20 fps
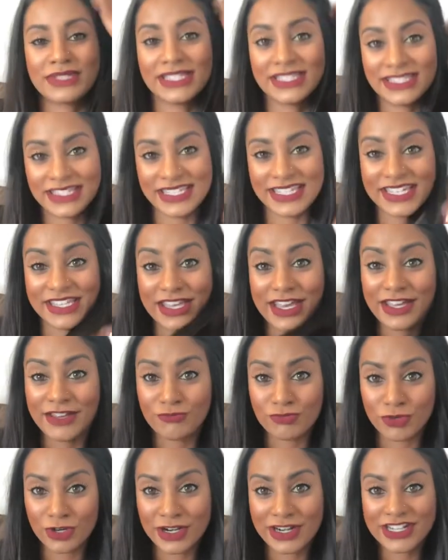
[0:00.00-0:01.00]
see that
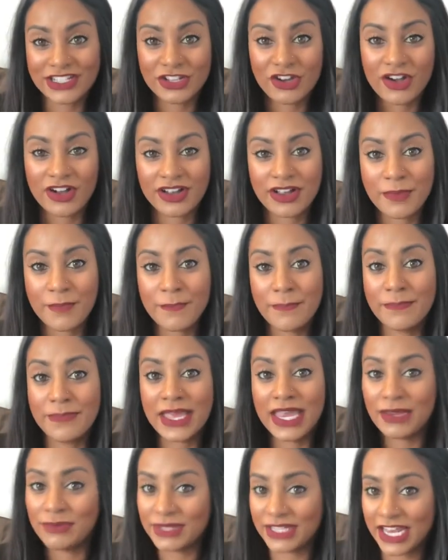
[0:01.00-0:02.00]
we're gonna talk
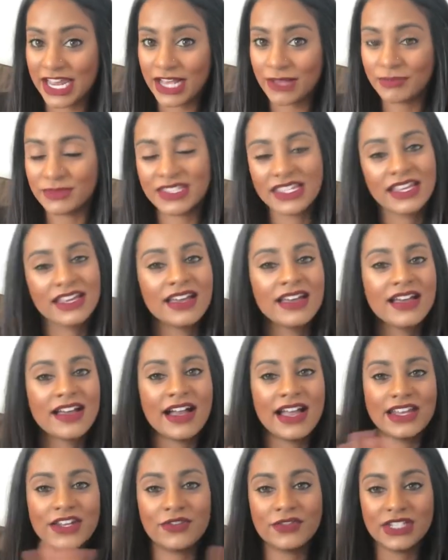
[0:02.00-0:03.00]
baby names.
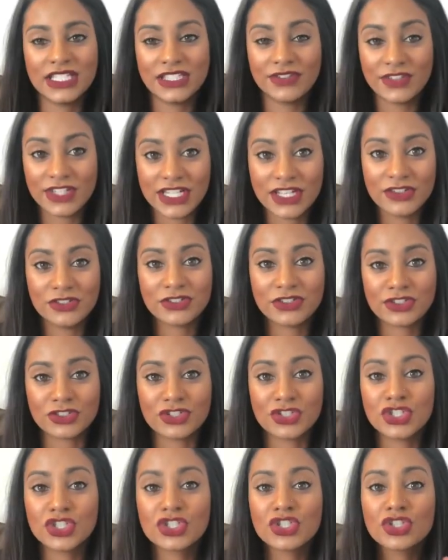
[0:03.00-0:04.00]
I know these videos are
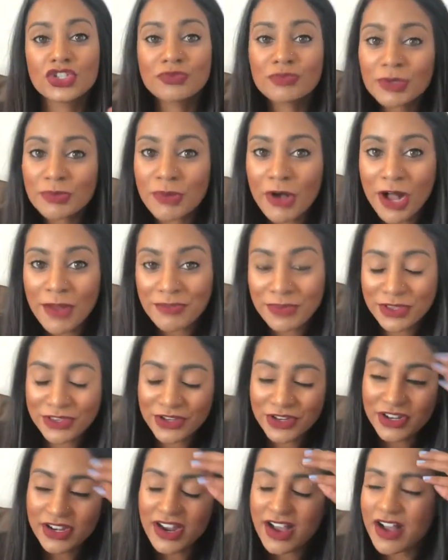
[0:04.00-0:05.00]
super
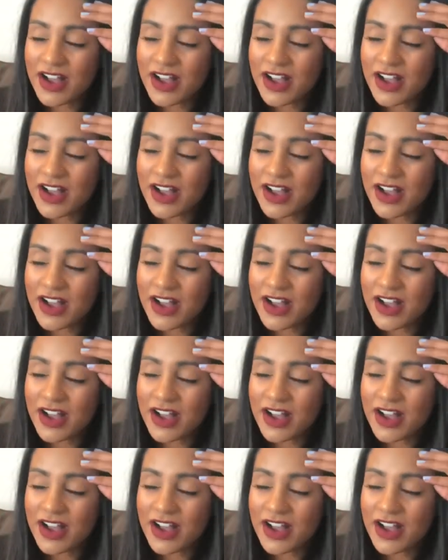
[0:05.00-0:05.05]
popular